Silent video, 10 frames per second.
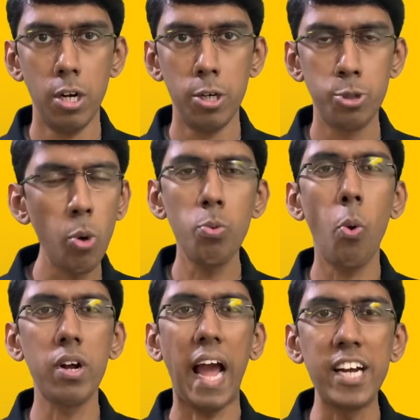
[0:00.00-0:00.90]
don't
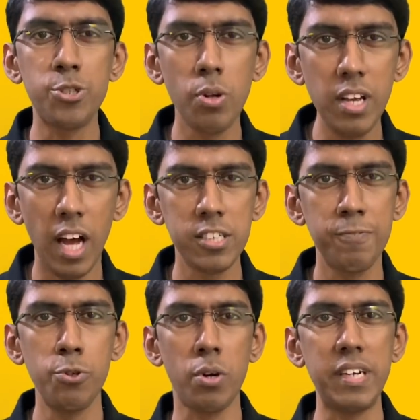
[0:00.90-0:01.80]
walk casually as if
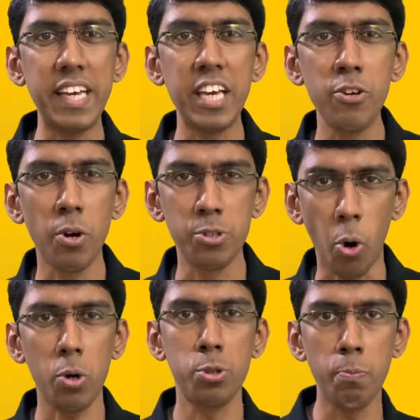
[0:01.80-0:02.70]
you're taking your
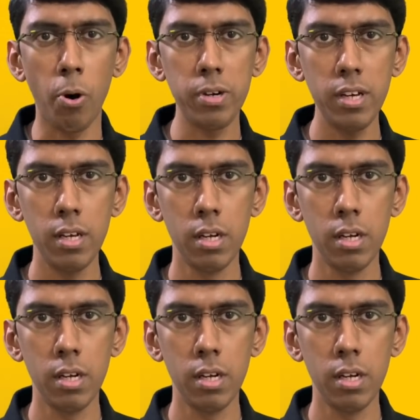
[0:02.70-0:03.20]
dog to potty.